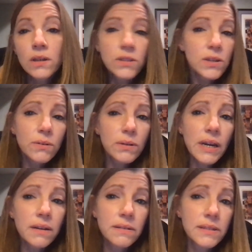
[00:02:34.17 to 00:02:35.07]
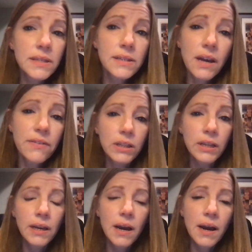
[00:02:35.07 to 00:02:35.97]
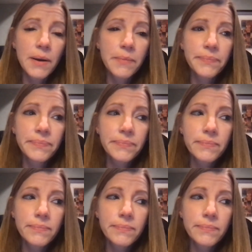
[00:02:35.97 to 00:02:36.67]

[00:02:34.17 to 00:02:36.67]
So, yeah, definitely. And